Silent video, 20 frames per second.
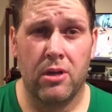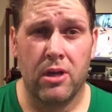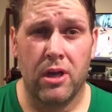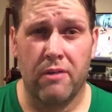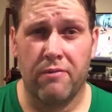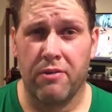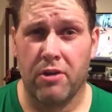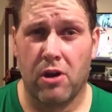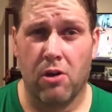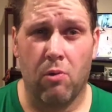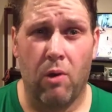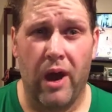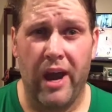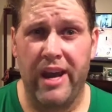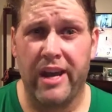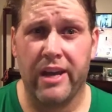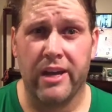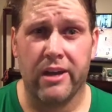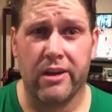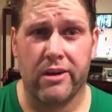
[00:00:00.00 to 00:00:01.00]
If you're
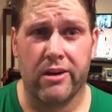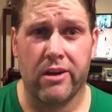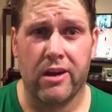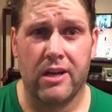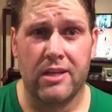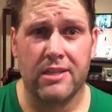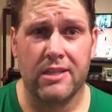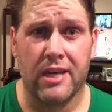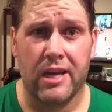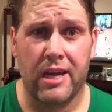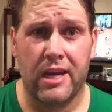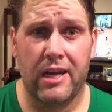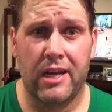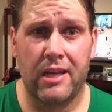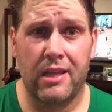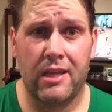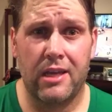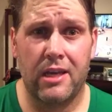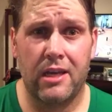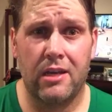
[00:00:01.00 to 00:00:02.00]
quiet and you're not saying
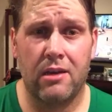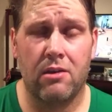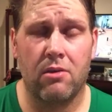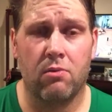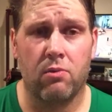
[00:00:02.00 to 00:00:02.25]
anything,